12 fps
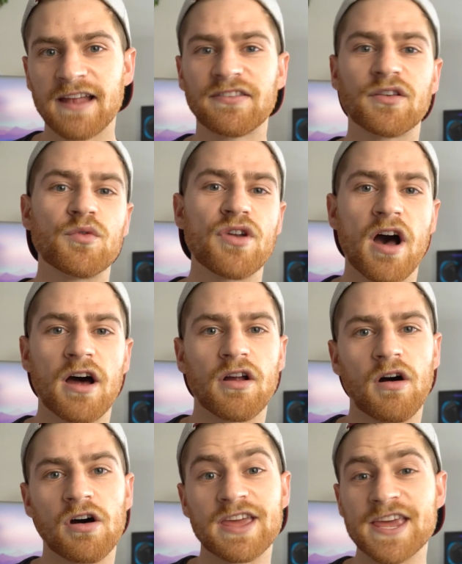and so not
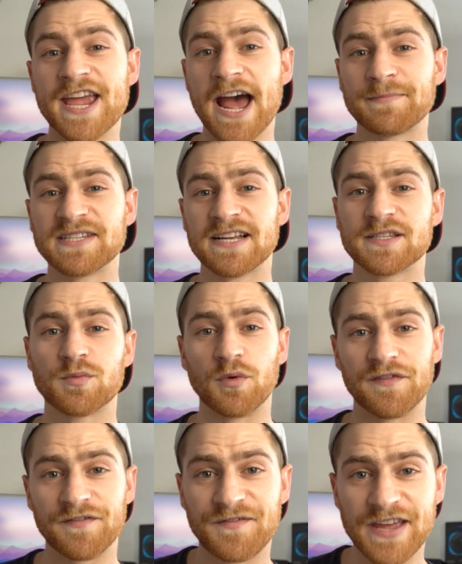all keycap sets
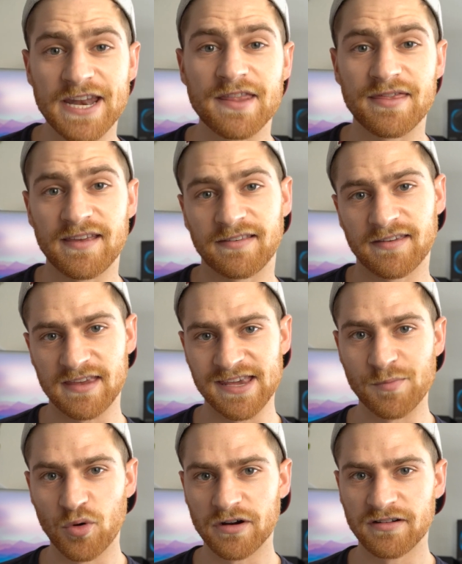will fit this
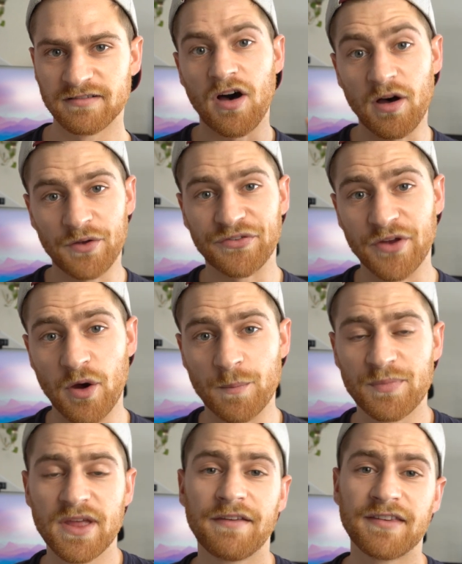keyboard. Also,
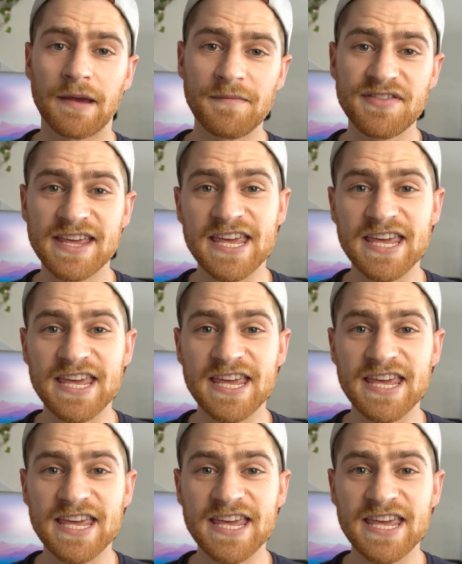some of the